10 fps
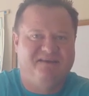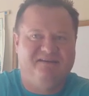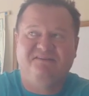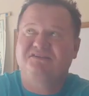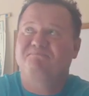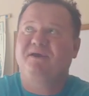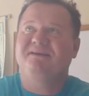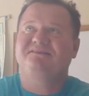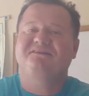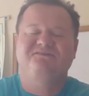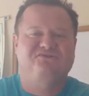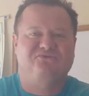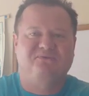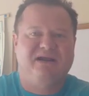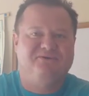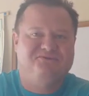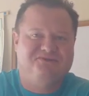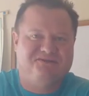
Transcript: And the space that surrounds